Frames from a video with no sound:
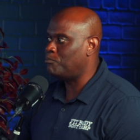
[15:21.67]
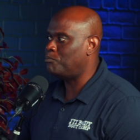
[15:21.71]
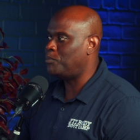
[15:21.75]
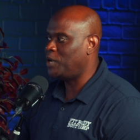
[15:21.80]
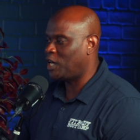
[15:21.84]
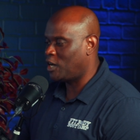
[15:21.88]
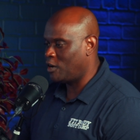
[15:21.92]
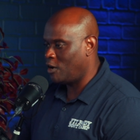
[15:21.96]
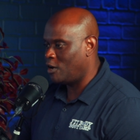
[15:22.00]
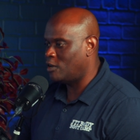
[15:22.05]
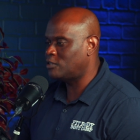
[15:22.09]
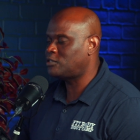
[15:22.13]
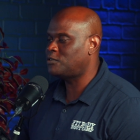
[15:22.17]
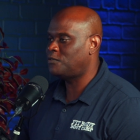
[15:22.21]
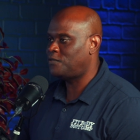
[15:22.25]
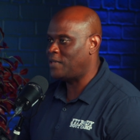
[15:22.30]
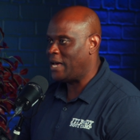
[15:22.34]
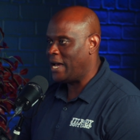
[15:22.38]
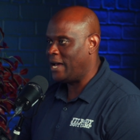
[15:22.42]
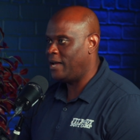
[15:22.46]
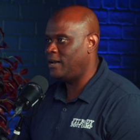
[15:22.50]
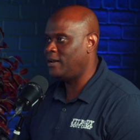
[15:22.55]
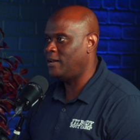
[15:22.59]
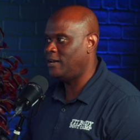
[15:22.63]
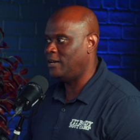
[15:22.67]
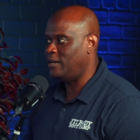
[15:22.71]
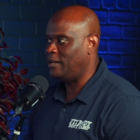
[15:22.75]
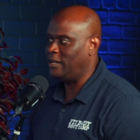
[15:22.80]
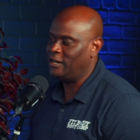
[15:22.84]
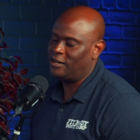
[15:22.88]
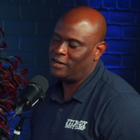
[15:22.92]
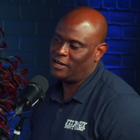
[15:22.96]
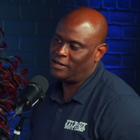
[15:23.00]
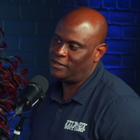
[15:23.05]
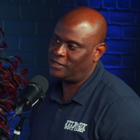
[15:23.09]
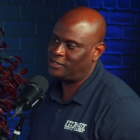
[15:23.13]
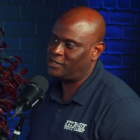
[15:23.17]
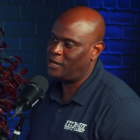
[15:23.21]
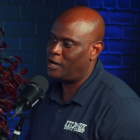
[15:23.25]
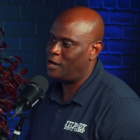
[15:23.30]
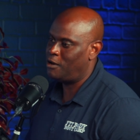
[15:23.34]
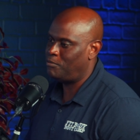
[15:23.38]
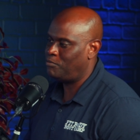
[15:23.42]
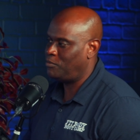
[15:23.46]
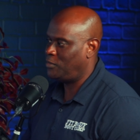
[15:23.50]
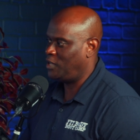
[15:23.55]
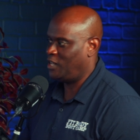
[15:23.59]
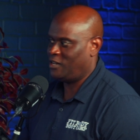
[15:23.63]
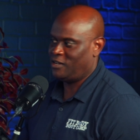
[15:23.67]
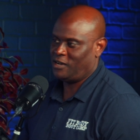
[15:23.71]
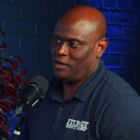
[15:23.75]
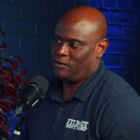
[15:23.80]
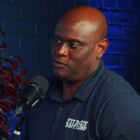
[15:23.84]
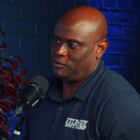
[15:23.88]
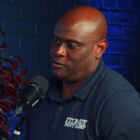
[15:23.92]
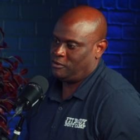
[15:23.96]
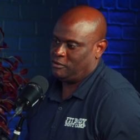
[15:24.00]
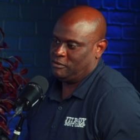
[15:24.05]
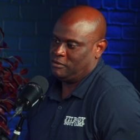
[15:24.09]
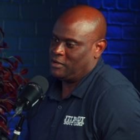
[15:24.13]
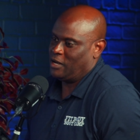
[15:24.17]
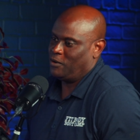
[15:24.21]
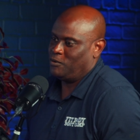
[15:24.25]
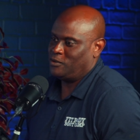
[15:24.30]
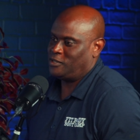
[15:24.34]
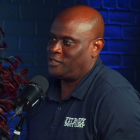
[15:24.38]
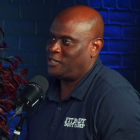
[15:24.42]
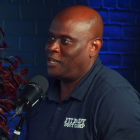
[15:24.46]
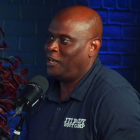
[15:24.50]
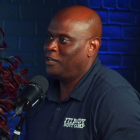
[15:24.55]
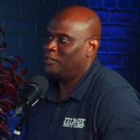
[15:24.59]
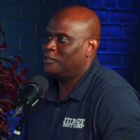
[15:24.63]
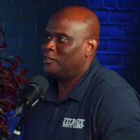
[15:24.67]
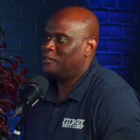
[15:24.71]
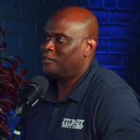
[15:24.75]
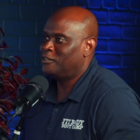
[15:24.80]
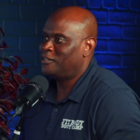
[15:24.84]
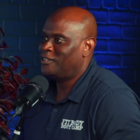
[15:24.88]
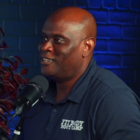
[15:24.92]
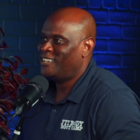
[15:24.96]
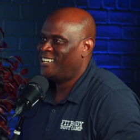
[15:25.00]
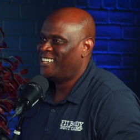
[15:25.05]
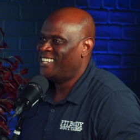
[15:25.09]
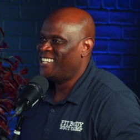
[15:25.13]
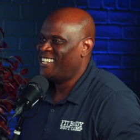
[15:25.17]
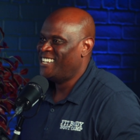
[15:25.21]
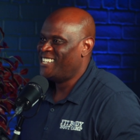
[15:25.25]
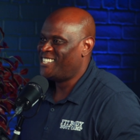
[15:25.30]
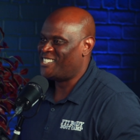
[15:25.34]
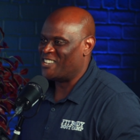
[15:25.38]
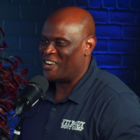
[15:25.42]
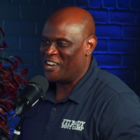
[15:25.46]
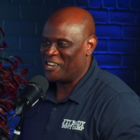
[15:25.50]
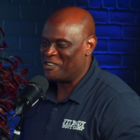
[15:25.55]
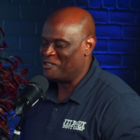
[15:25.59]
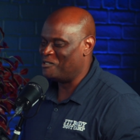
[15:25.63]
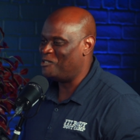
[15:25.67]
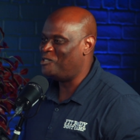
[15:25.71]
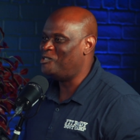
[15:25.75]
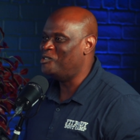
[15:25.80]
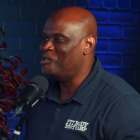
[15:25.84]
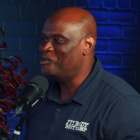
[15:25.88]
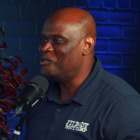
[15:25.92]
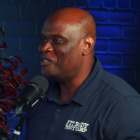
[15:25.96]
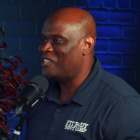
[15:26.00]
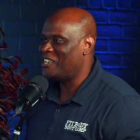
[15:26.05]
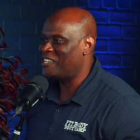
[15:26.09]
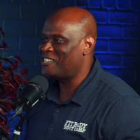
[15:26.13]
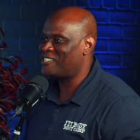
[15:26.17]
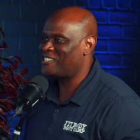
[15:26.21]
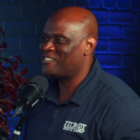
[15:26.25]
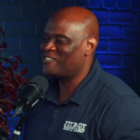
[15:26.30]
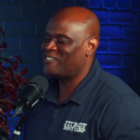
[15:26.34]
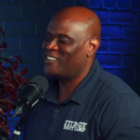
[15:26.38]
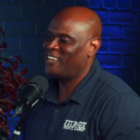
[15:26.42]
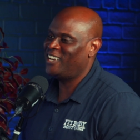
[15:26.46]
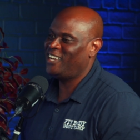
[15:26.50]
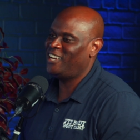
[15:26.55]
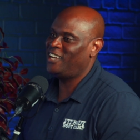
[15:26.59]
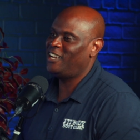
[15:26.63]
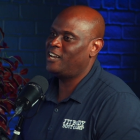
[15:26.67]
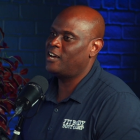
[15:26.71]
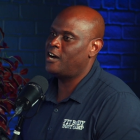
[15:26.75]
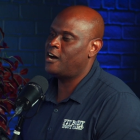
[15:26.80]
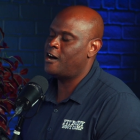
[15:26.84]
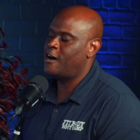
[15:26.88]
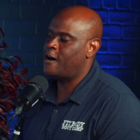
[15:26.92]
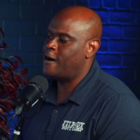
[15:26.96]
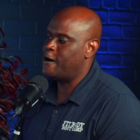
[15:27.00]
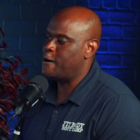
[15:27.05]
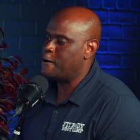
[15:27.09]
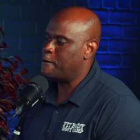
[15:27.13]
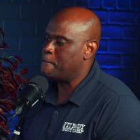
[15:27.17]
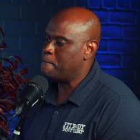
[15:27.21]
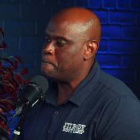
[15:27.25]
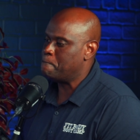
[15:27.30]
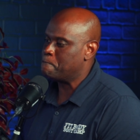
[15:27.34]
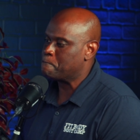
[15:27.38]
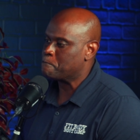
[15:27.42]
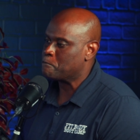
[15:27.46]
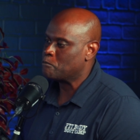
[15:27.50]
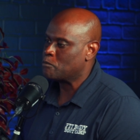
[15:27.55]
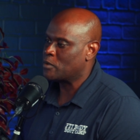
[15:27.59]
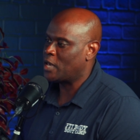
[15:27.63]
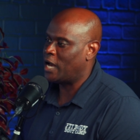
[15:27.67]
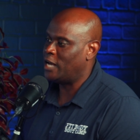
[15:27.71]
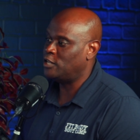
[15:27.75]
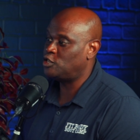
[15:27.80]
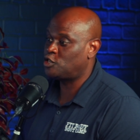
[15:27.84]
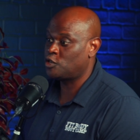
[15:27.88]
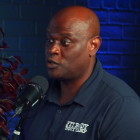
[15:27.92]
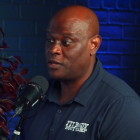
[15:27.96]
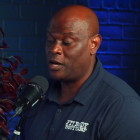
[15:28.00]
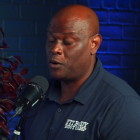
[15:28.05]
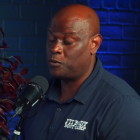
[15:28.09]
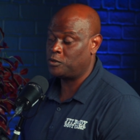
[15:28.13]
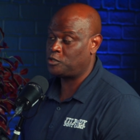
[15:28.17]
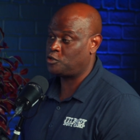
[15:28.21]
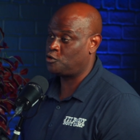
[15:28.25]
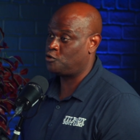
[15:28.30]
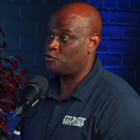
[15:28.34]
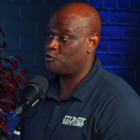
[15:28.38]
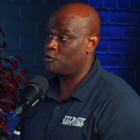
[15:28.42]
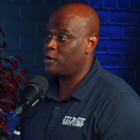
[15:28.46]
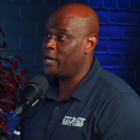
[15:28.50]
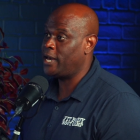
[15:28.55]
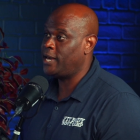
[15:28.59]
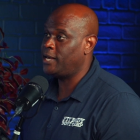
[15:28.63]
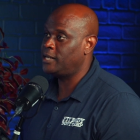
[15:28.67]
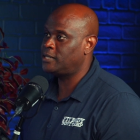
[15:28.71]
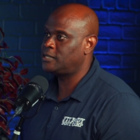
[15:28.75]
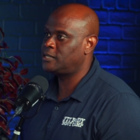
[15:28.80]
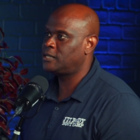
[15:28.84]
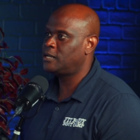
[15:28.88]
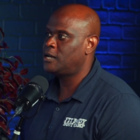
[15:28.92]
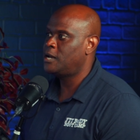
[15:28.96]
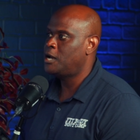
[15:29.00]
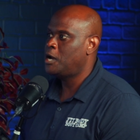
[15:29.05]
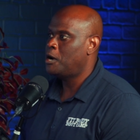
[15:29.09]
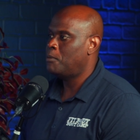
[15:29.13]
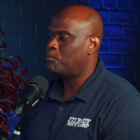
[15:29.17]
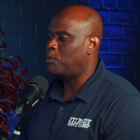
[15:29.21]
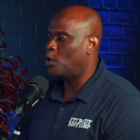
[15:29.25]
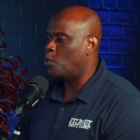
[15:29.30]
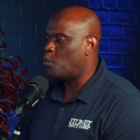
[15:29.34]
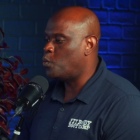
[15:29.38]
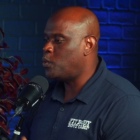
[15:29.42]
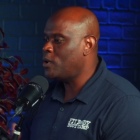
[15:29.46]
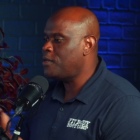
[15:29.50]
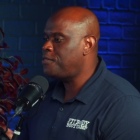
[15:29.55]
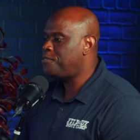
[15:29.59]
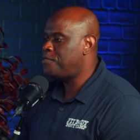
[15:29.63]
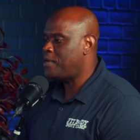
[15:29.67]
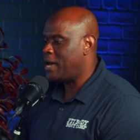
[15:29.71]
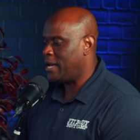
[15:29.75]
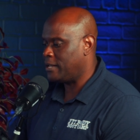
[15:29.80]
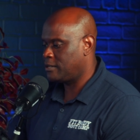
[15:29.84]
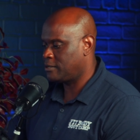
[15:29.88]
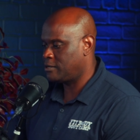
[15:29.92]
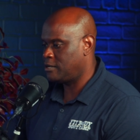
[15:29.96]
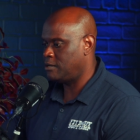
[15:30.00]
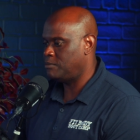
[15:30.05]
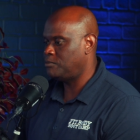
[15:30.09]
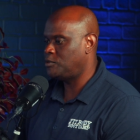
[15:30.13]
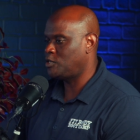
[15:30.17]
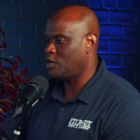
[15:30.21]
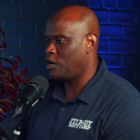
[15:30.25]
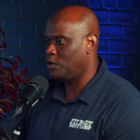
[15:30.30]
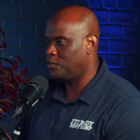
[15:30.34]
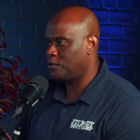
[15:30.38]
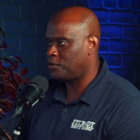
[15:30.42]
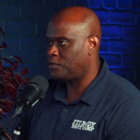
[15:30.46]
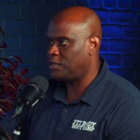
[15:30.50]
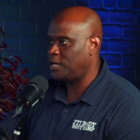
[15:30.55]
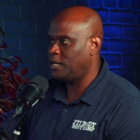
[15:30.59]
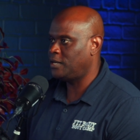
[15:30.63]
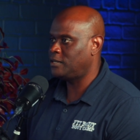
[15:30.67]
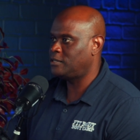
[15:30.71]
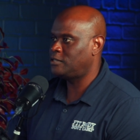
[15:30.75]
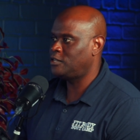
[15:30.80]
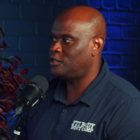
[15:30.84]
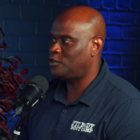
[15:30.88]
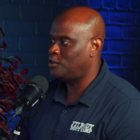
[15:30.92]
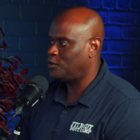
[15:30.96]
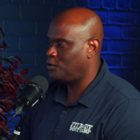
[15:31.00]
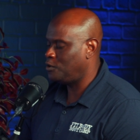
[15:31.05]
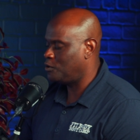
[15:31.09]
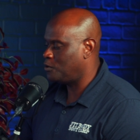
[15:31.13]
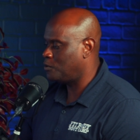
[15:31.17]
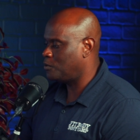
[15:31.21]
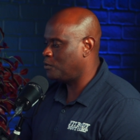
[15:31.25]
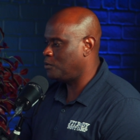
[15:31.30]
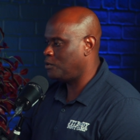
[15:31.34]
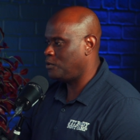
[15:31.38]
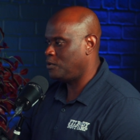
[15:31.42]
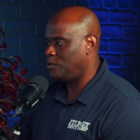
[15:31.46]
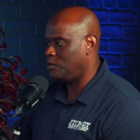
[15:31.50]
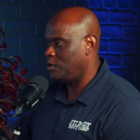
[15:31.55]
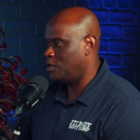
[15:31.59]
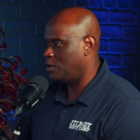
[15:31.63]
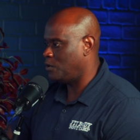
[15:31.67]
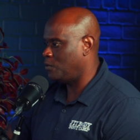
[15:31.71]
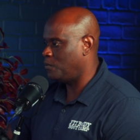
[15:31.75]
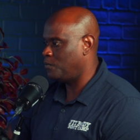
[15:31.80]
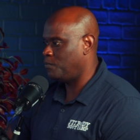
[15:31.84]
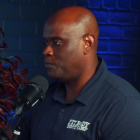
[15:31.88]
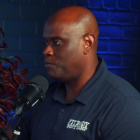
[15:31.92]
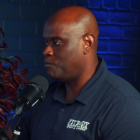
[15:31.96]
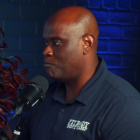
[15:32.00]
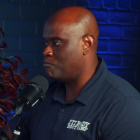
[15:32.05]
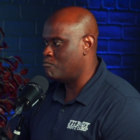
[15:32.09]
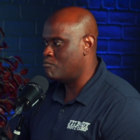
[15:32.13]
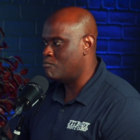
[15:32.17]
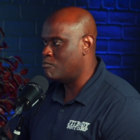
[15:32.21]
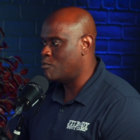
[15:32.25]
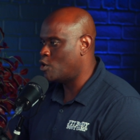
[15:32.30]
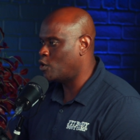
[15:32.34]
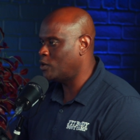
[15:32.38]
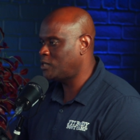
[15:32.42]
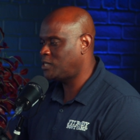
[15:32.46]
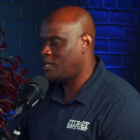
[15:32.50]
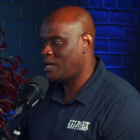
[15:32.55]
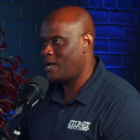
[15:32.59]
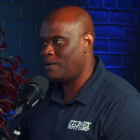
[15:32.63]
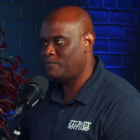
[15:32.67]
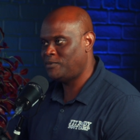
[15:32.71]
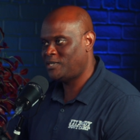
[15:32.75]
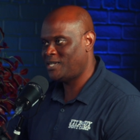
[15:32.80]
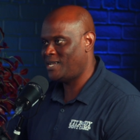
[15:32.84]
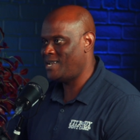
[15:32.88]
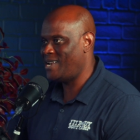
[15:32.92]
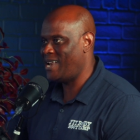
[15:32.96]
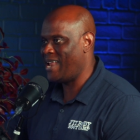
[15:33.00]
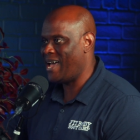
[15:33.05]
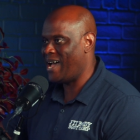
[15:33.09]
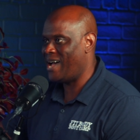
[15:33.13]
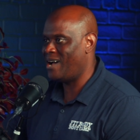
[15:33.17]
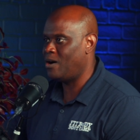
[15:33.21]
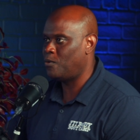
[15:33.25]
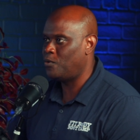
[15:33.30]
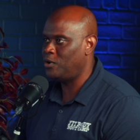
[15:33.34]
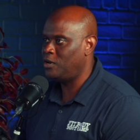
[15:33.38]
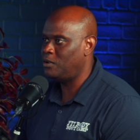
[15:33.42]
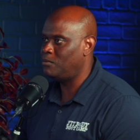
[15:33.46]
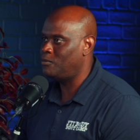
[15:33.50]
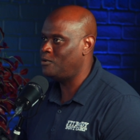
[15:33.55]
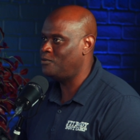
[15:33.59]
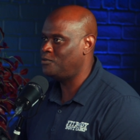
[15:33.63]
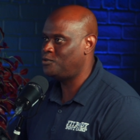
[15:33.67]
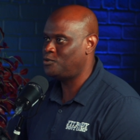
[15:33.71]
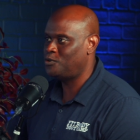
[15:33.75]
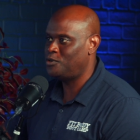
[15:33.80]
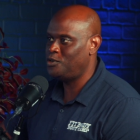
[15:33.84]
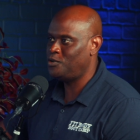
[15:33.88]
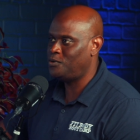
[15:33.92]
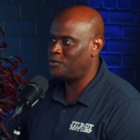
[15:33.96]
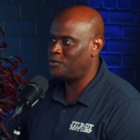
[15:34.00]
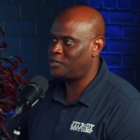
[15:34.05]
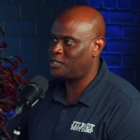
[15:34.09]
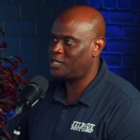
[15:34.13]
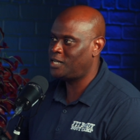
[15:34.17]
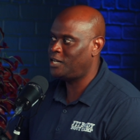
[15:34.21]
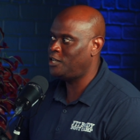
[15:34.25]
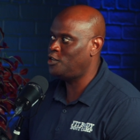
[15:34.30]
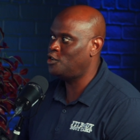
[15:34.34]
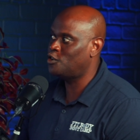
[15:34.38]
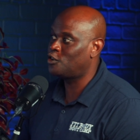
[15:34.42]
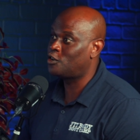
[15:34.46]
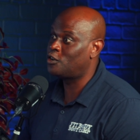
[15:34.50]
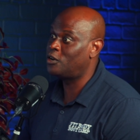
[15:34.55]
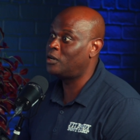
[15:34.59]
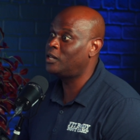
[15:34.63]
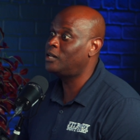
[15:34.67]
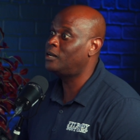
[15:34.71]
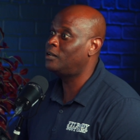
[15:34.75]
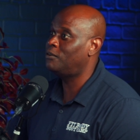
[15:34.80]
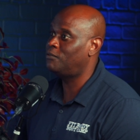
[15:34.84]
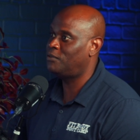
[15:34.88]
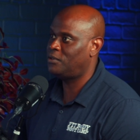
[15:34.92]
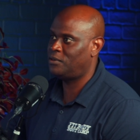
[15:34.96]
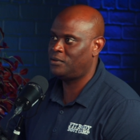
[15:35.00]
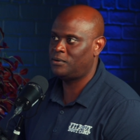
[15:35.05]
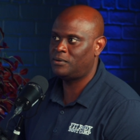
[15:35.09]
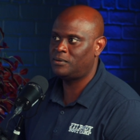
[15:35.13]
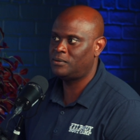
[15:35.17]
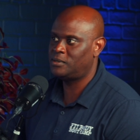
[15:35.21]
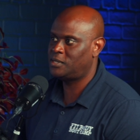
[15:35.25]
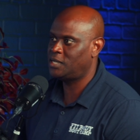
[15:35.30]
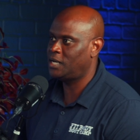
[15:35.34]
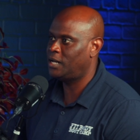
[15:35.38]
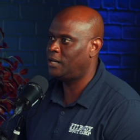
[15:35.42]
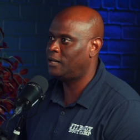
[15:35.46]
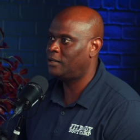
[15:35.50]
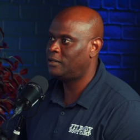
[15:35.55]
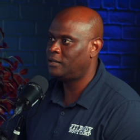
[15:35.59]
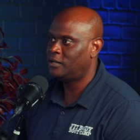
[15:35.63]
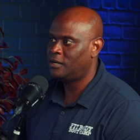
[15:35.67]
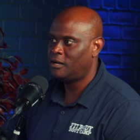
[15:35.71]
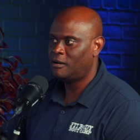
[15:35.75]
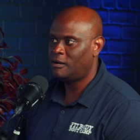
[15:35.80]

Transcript: because of that, and you know, at the time, you know, I was I was single, so I could do this, right? Um, and so that was great. But with that comes other things. You know, you're, you know, more times than not, when you move to a new city, you're gonna live in the hotel